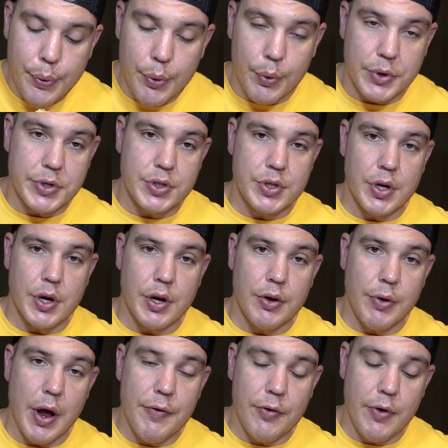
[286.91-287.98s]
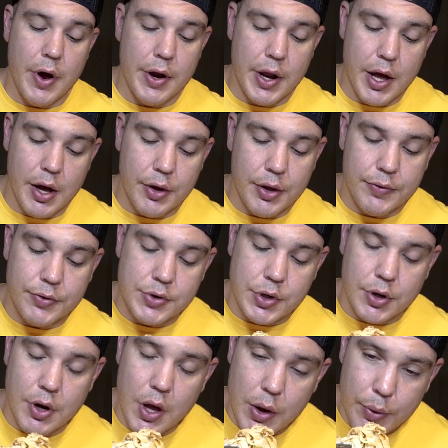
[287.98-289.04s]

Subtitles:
Which is great for right now, that's for sure.